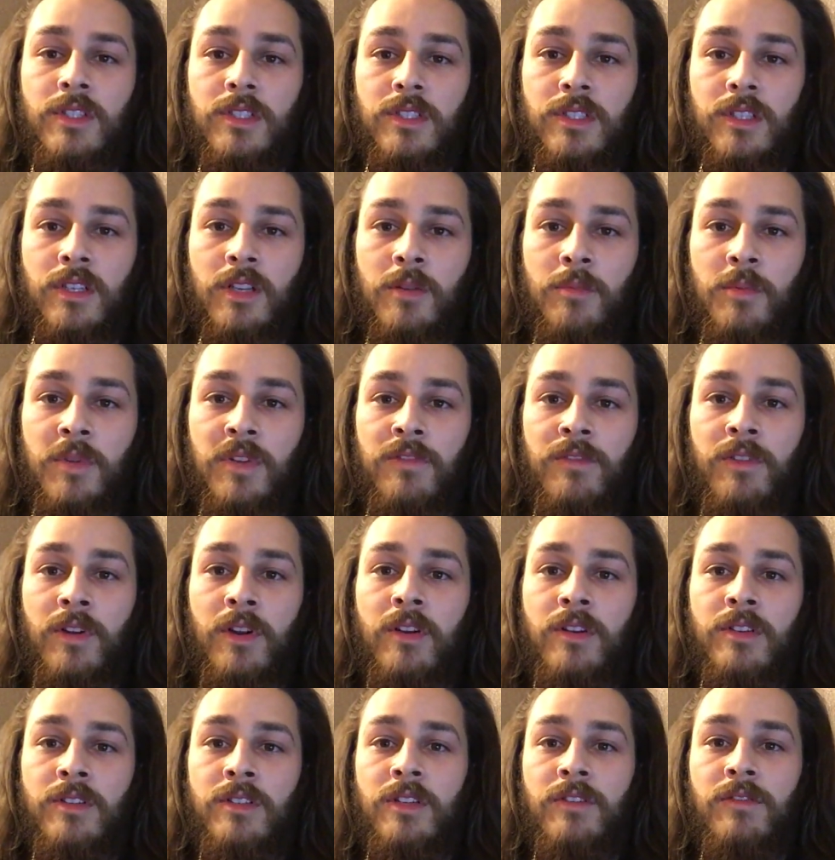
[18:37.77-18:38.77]
It's gonna be
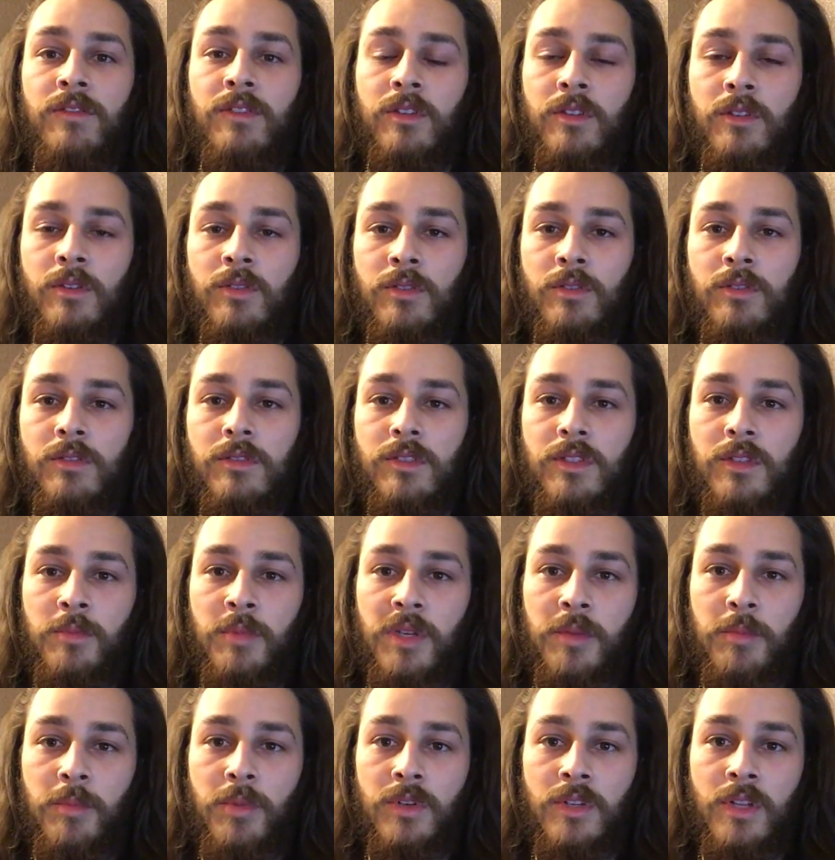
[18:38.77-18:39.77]
very difficult to
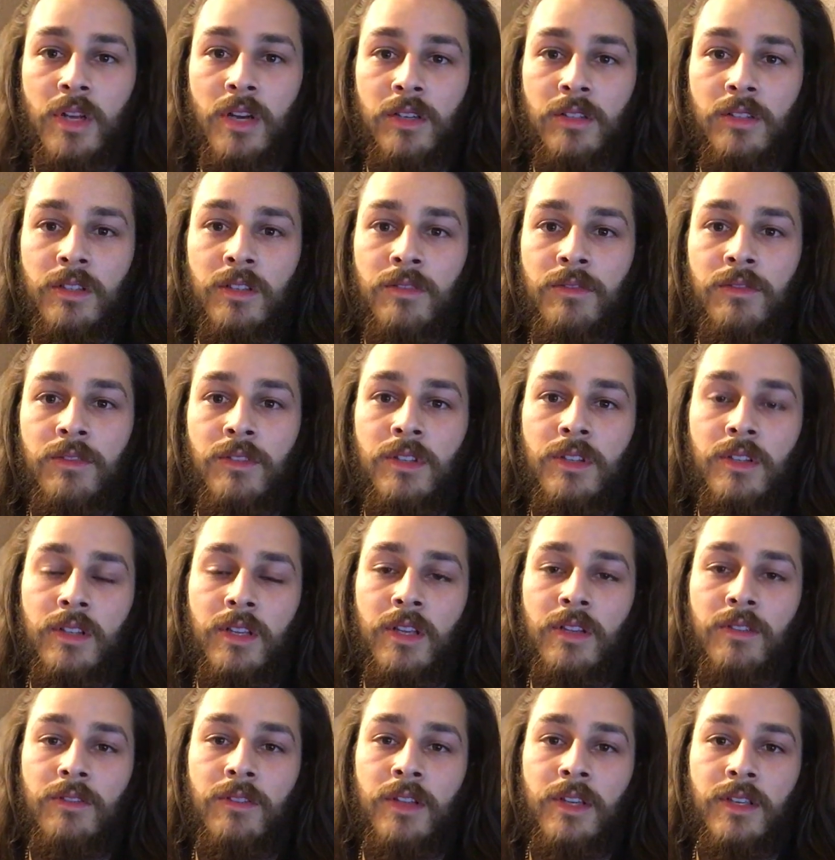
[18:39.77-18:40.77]
be productive and to
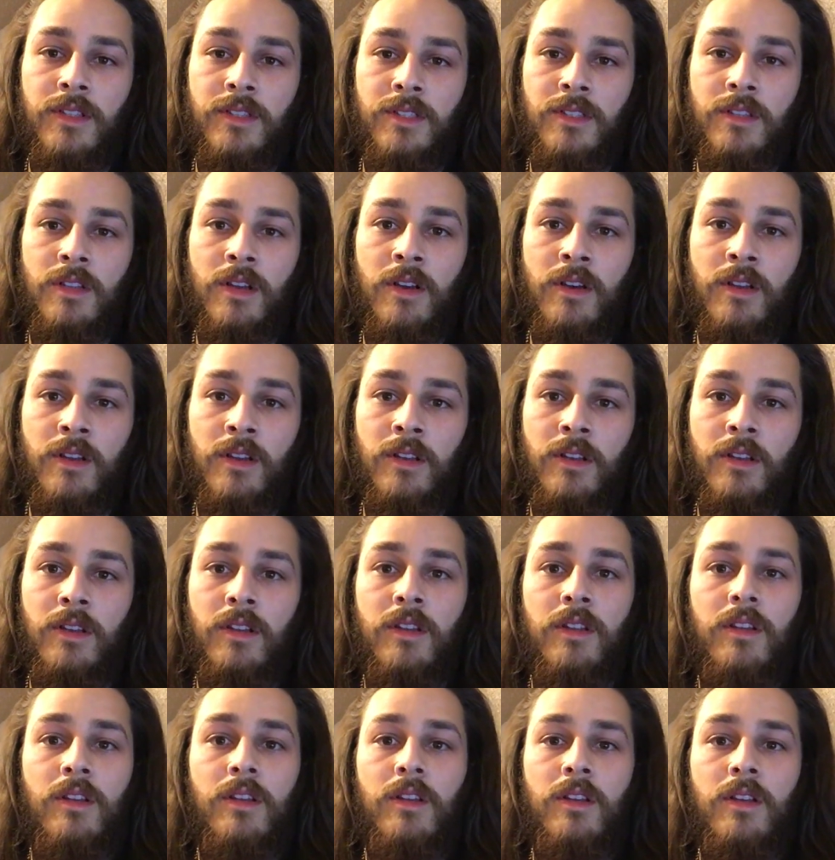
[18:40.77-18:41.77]
get things done
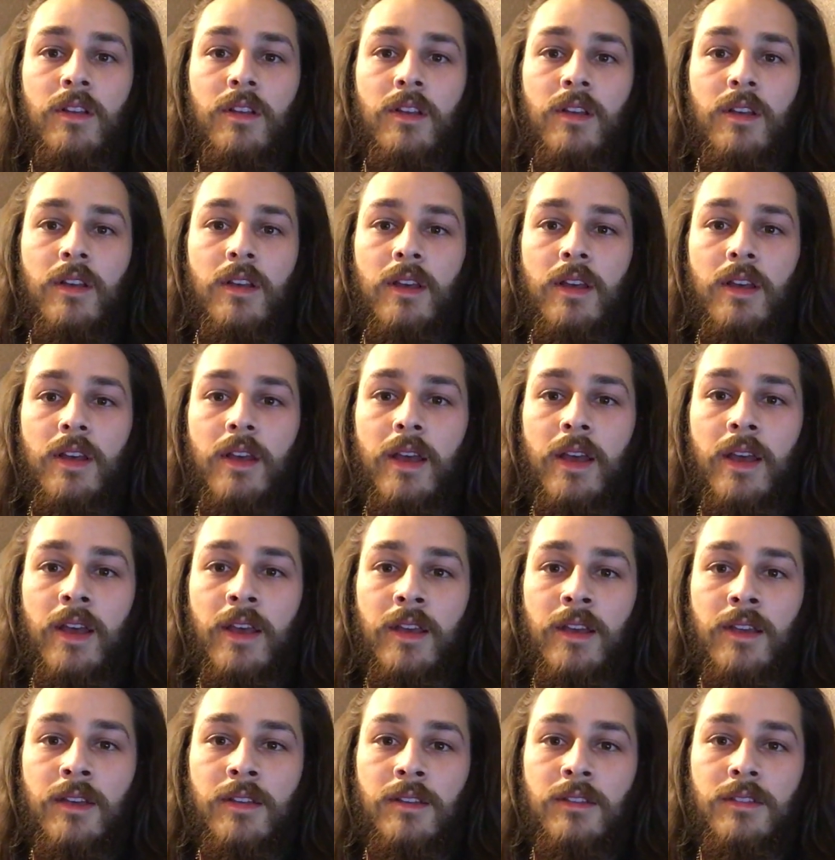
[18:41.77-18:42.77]

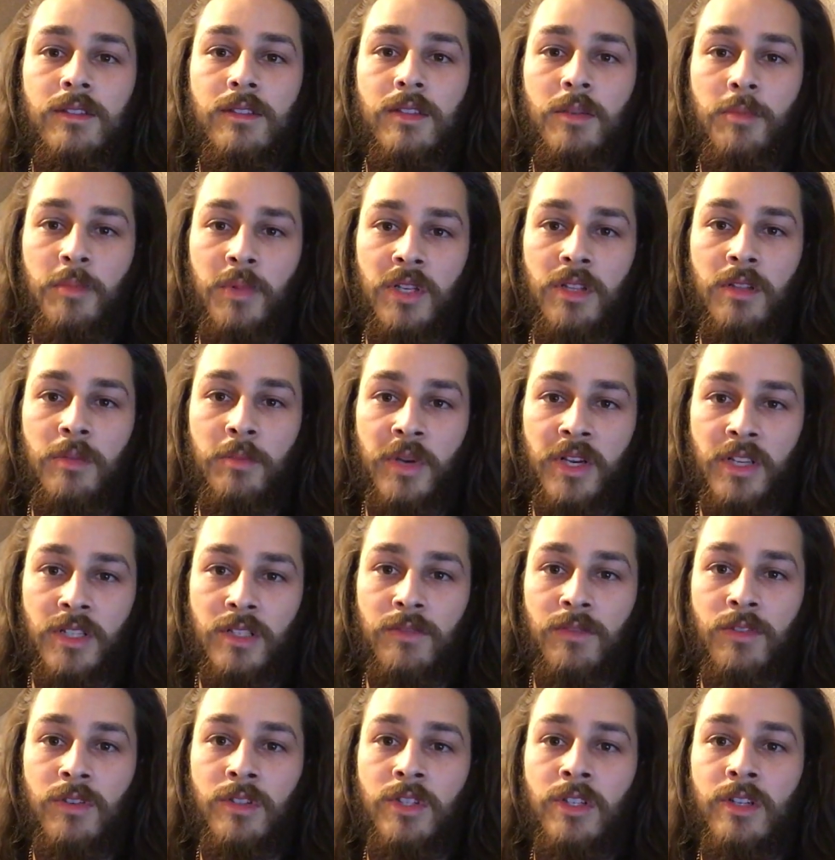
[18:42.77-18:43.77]
and to be the
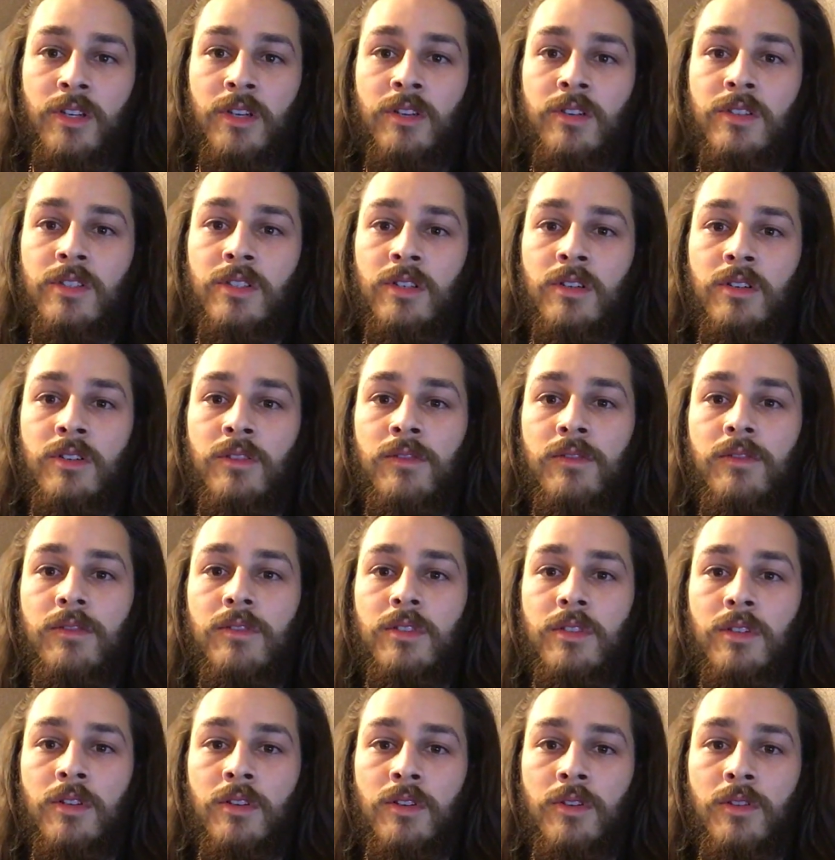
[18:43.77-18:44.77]
best version of yourself.
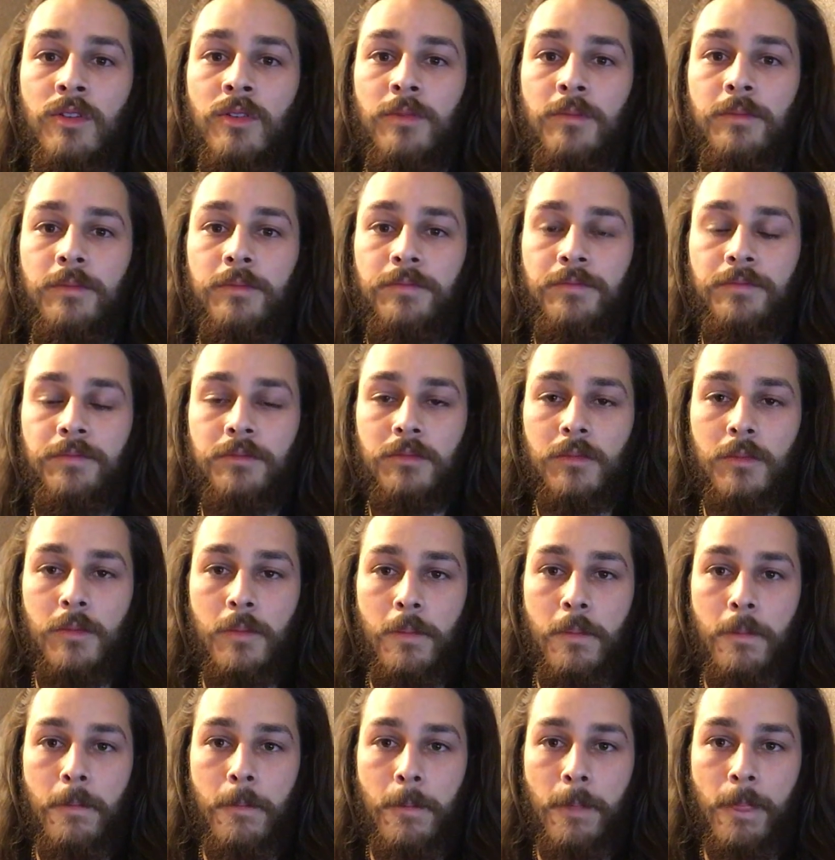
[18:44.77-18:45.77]
So
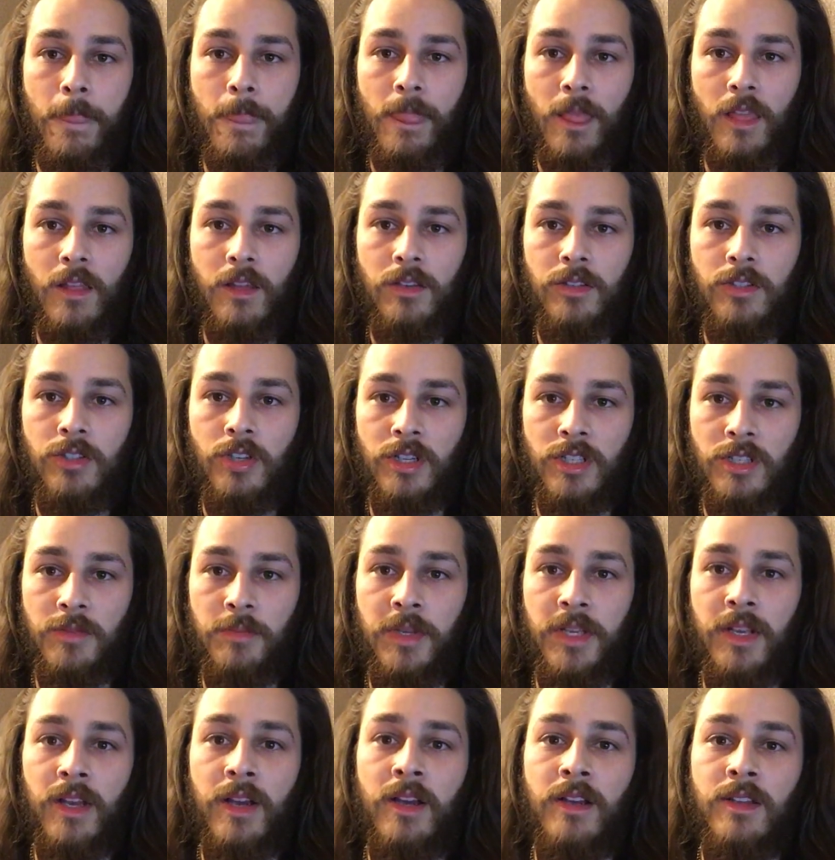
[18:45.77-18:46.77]
trust
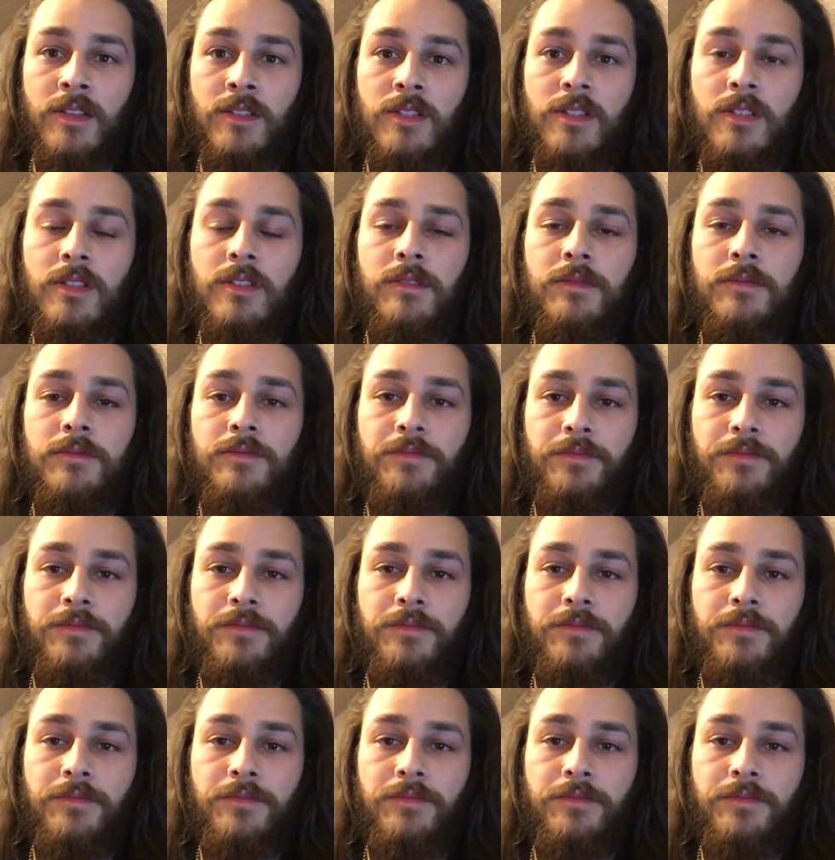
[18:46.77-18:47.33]
me, guys.